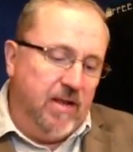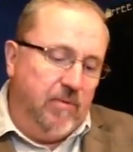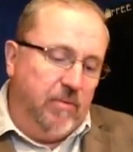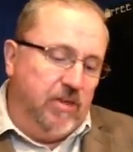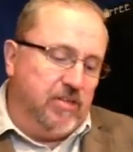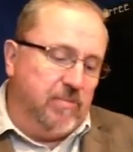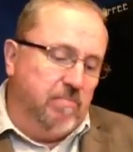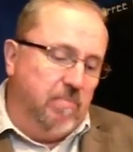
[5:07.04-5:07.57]

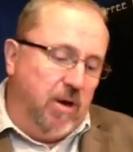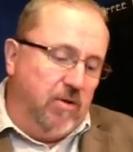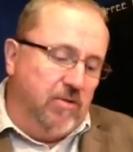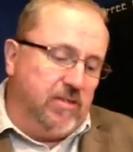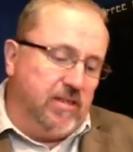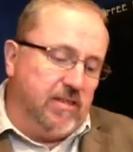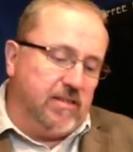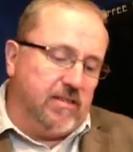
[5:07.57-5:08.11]
which
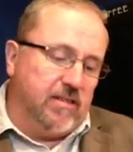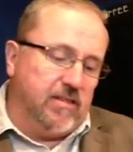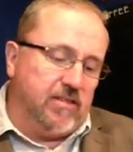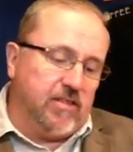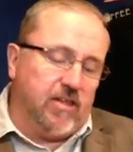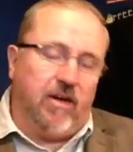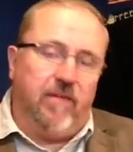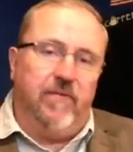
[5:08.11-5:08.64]
Moses, the
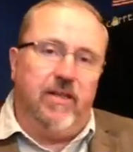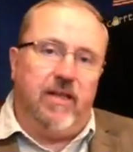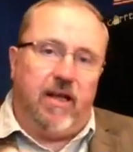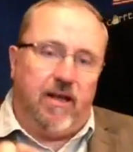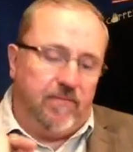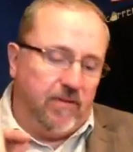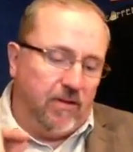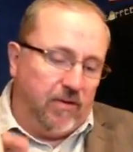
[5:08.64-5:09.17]
servant
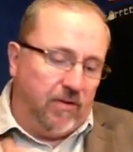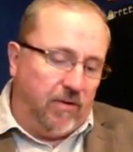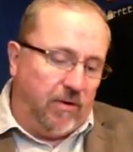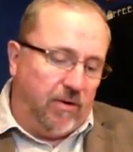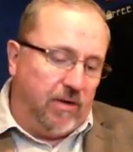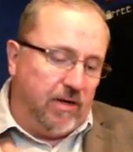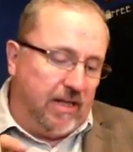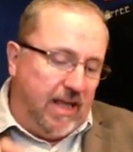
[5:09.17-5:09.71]
of the
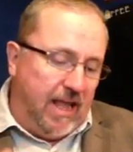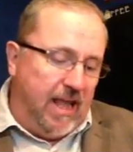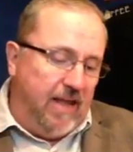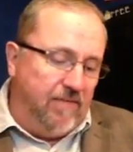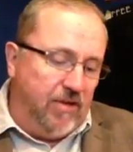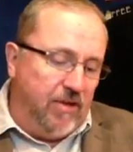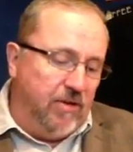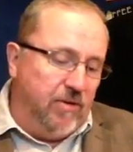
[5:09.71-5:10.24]
Lord,
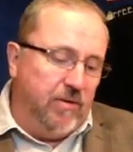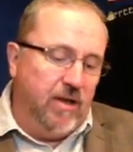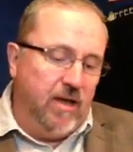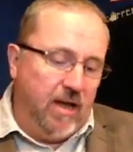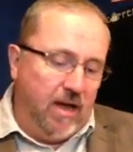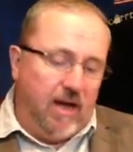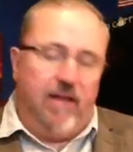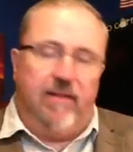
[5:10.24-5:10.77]
gave you
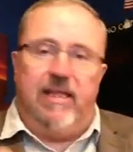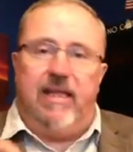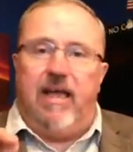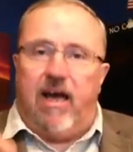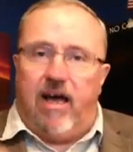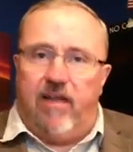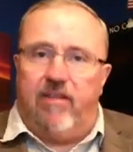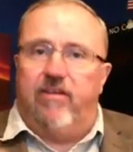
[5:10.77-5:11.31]
on the
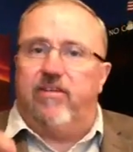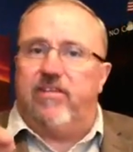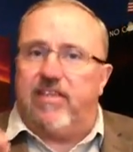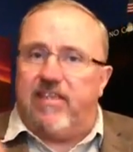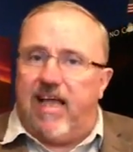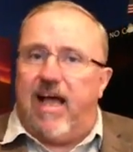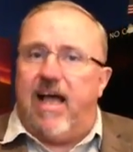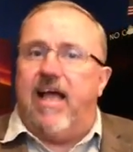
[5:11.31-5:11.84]
other
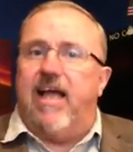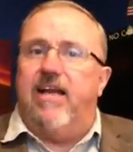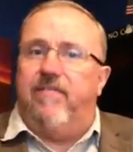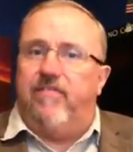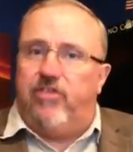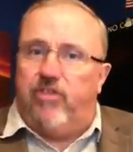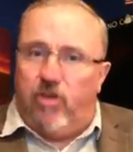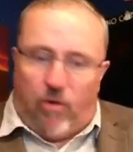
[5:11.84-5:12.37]
side
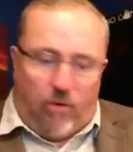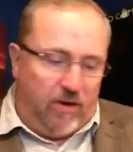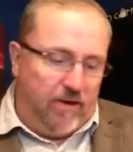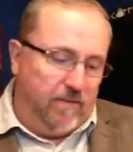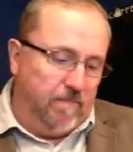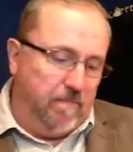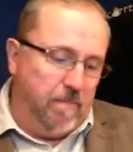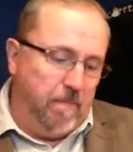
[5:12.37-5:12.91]
of
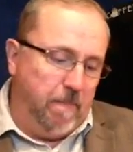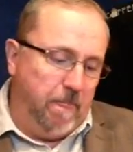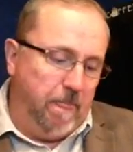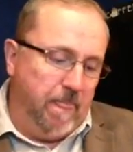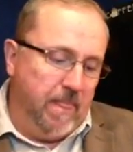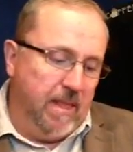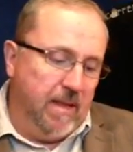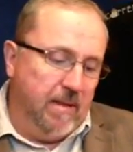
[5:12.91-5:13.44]
Jordan.
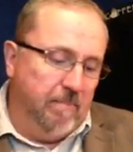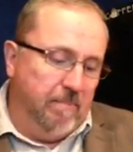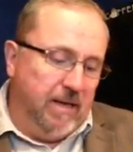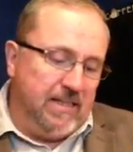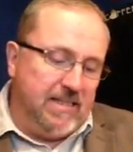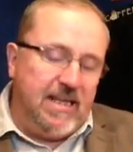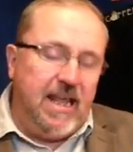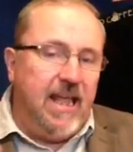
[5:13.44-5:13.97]

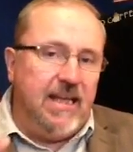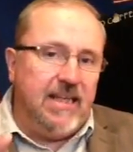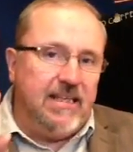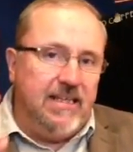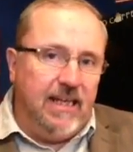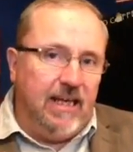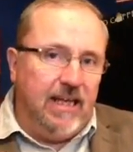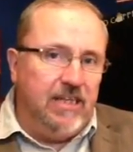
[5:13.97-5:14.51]
But take
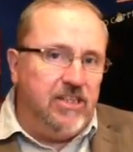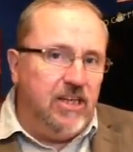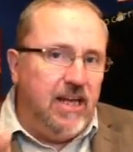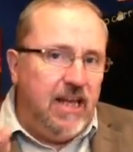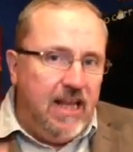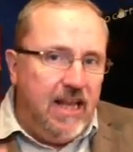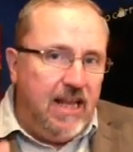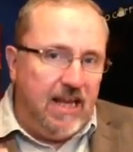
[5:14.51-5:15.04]

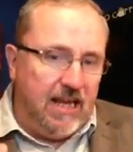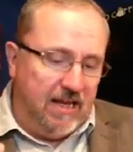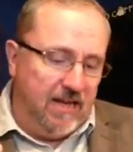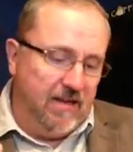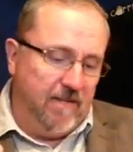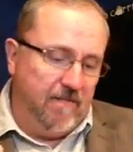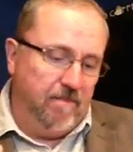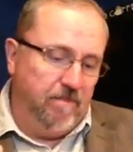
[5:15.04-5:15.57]
diligent heed
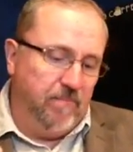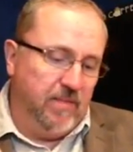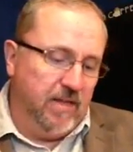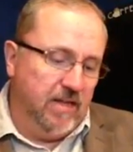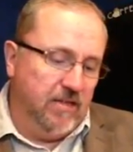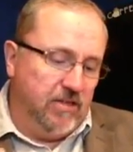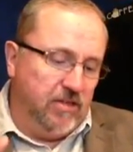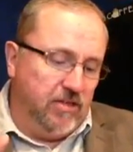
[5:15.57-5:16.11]

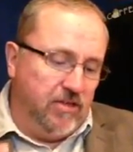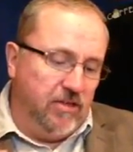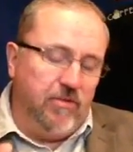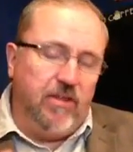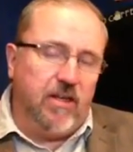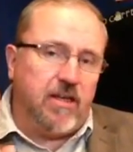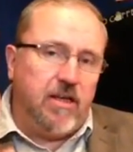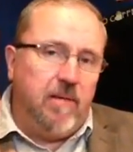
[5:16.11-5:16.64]
to do
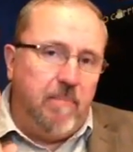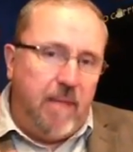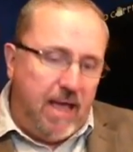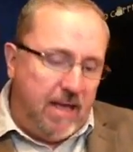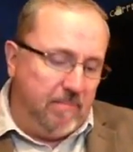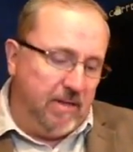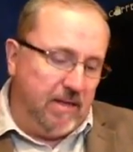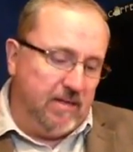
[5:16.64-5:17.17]
the
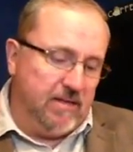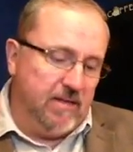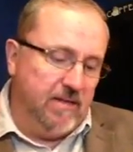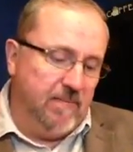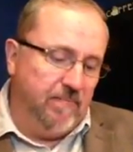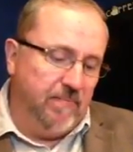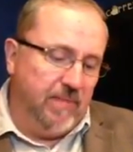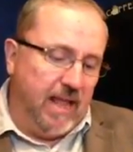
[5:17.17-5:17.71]
commandment
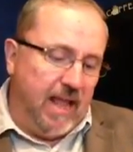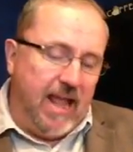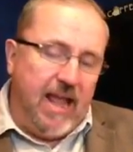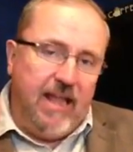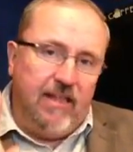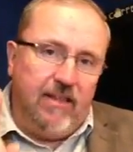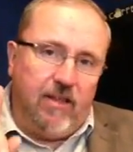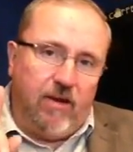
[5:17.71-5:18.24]

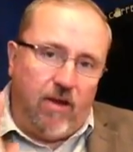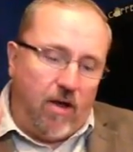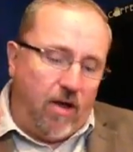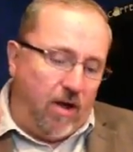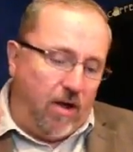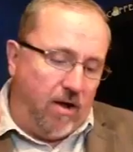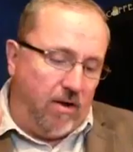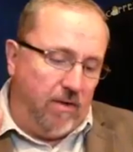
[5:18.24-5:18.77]
and the
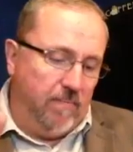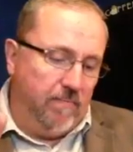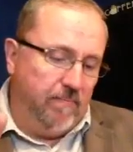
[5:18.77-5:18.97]
law,